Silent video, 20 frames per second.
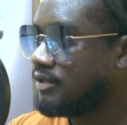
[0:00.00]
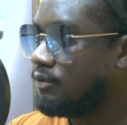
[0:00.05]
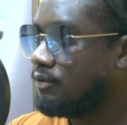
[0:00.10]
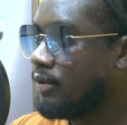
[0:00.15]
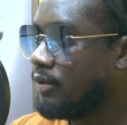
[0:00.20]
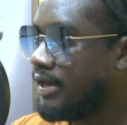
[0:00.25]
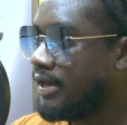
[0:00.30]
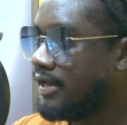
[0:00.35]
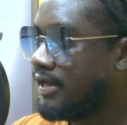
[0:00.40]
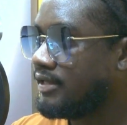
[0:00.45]

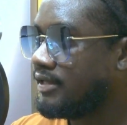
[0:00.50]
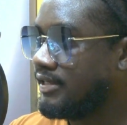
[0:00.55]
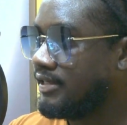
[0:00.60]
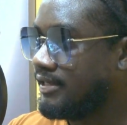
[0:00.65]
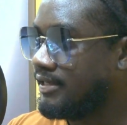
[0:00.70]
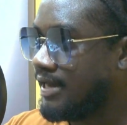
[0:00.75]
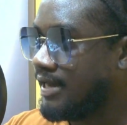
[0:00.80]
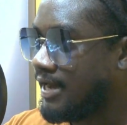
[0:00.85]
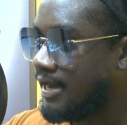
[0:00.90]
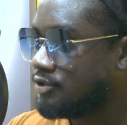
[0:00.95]
where the
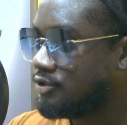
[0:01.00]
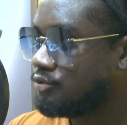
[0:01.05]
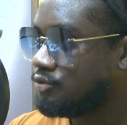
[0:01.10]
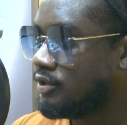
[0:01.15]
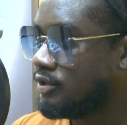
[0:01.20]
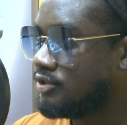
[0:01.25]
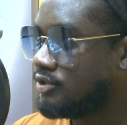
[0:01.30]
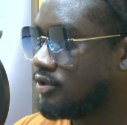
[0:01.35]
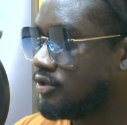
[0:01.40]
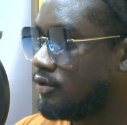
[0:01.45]
gas
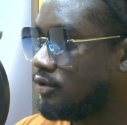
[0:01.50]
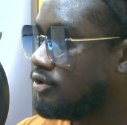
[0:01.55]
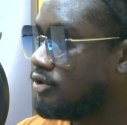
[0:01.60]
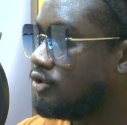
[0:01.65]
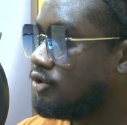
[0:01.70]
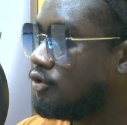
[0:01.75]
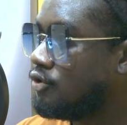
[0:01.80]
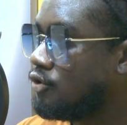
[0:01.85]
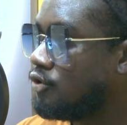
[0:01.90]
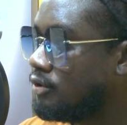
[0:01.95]
runs out
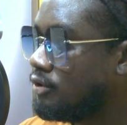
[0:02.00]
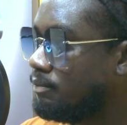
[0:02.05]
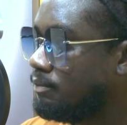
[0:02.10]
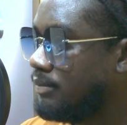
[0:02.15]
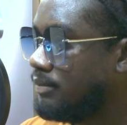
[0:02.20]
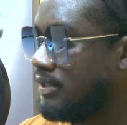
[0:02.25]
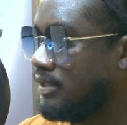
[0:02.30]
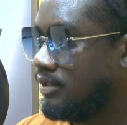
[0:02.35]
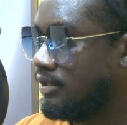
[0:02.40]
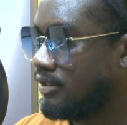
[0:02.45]
could
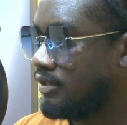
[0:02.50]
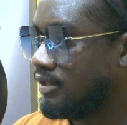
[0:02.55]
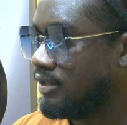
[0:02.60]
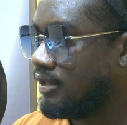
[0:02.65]
be